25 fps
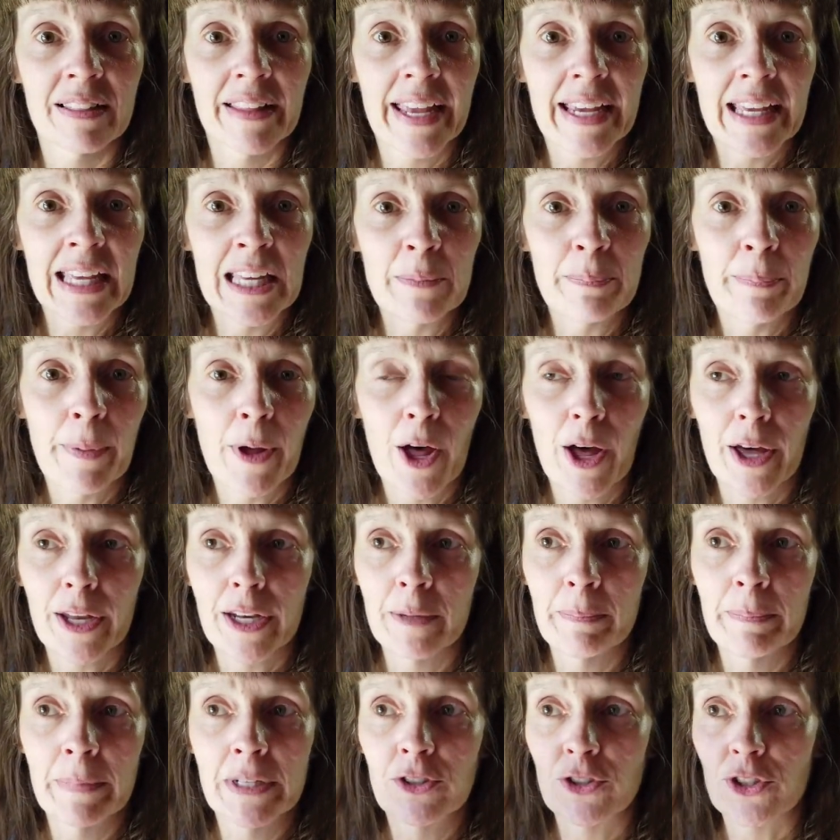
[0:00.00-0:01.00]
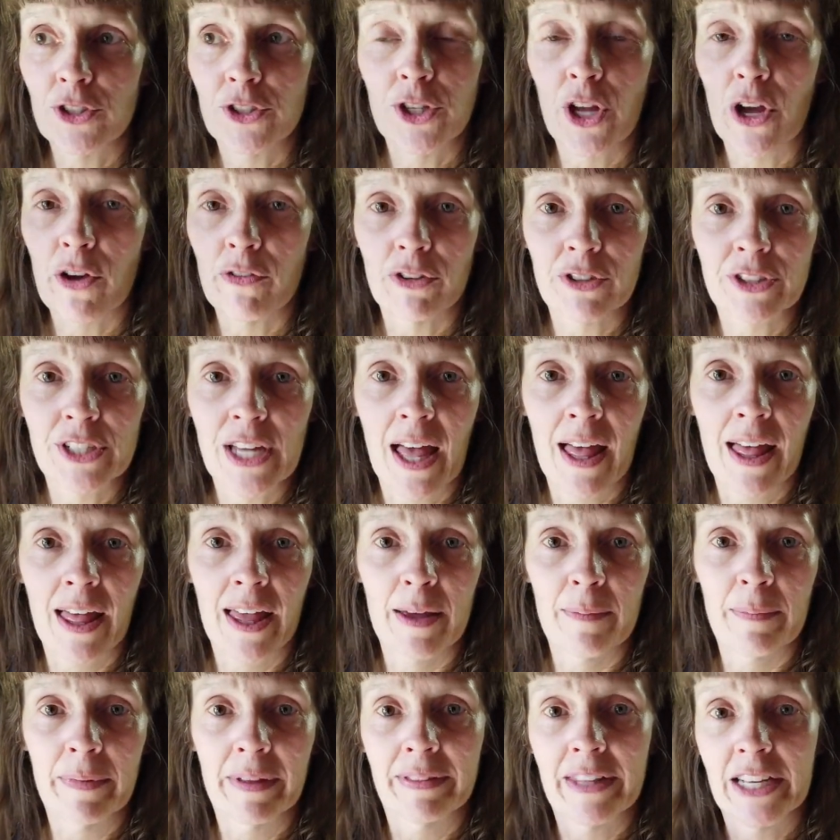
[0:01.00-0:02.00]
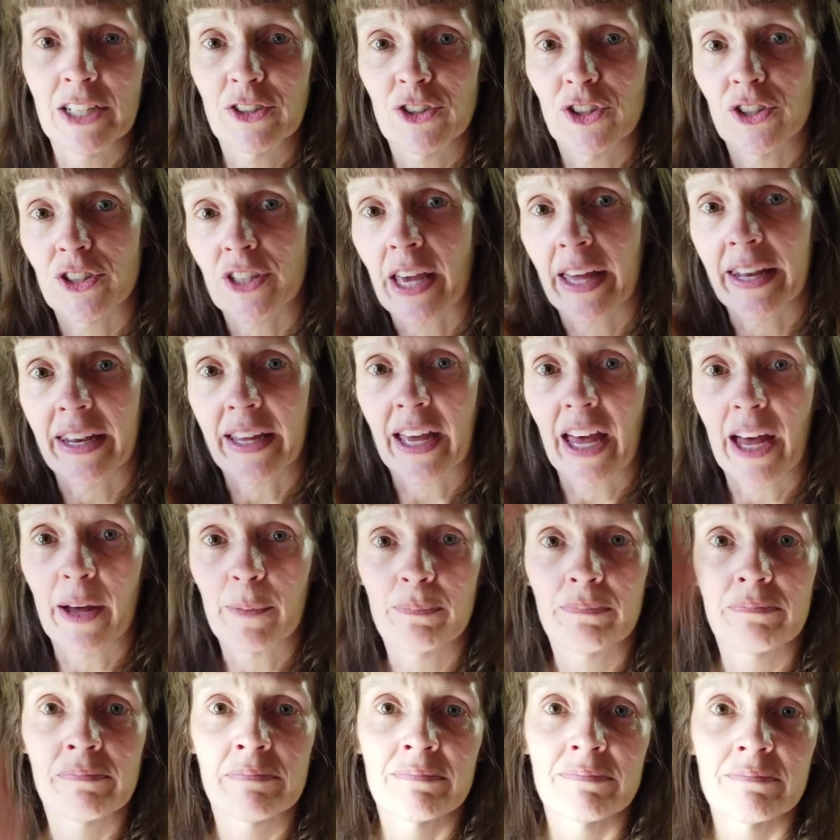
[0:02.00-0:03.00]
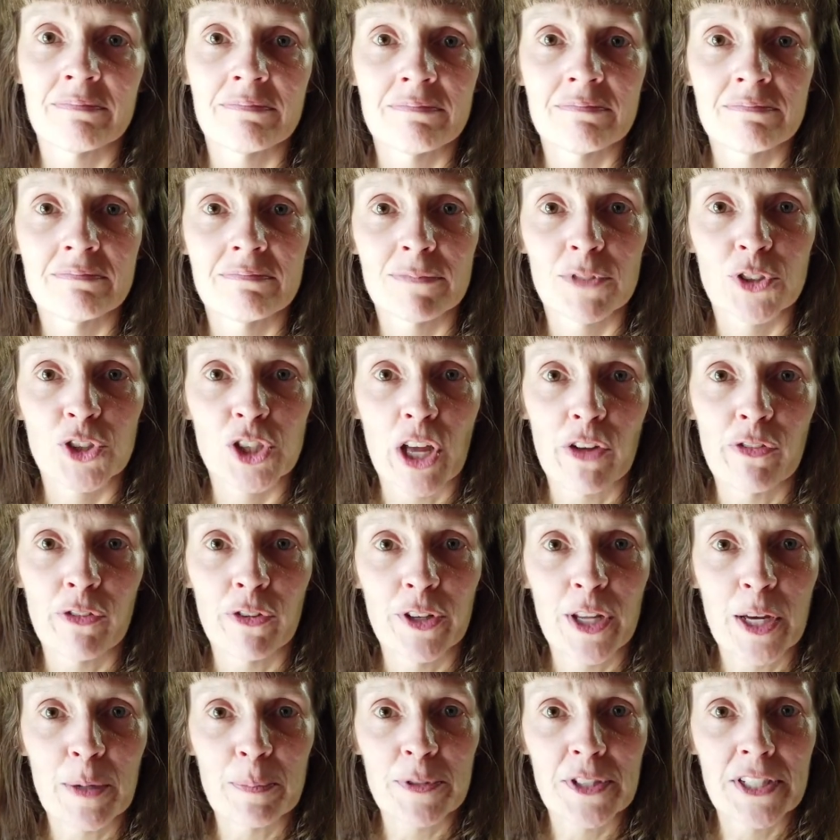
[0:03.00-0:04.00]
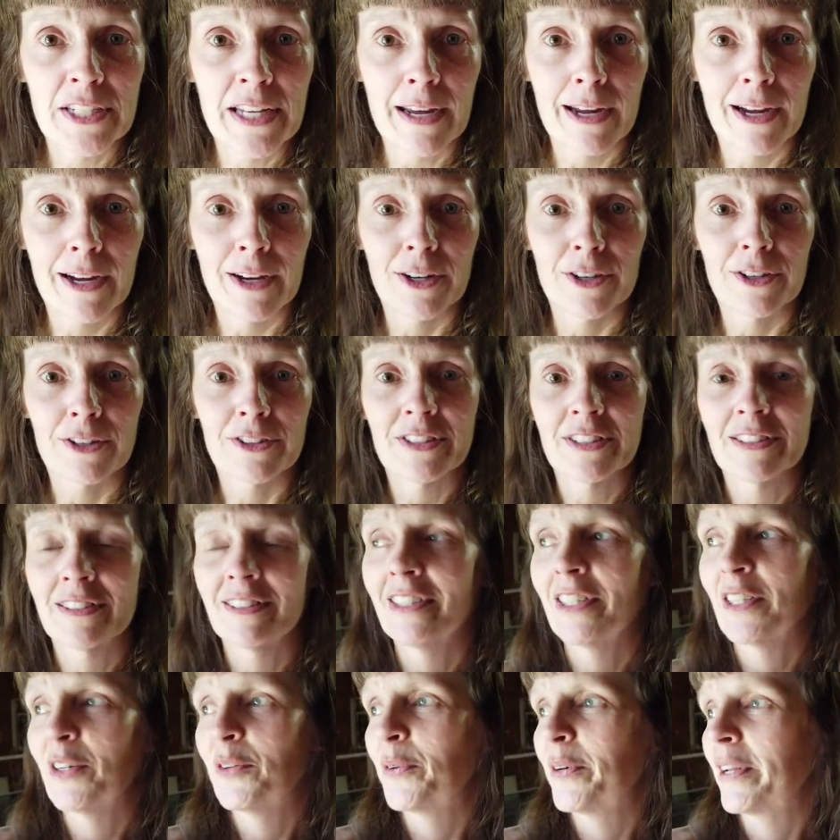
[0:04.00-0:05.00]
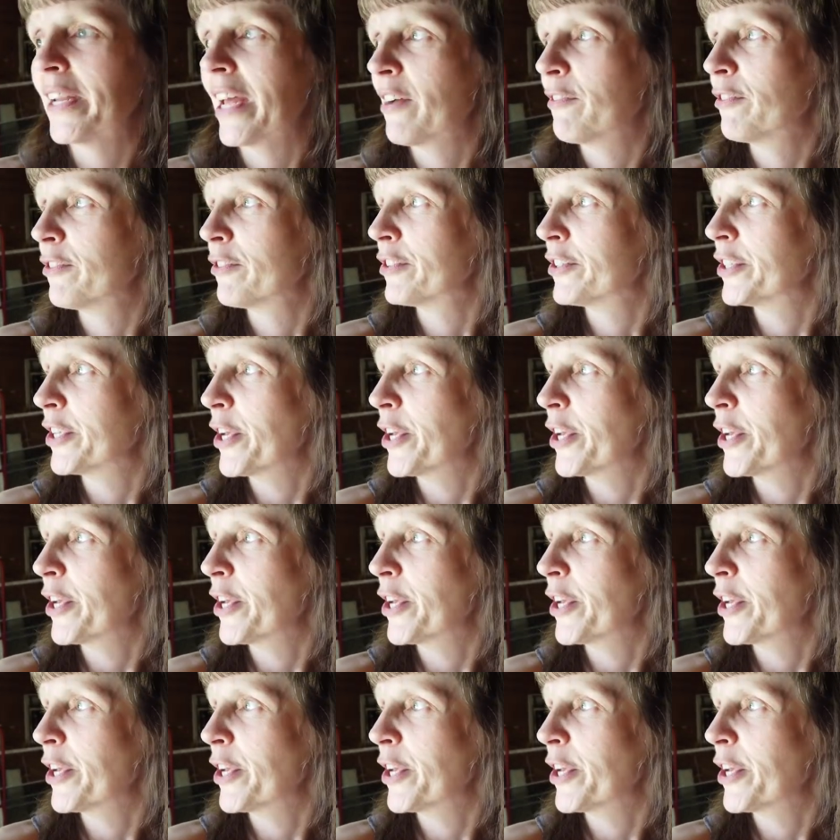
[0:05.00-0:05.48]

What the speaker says: Like, he bought them, and just over time they just kind of got shuffled upstairs and, you know, whatever.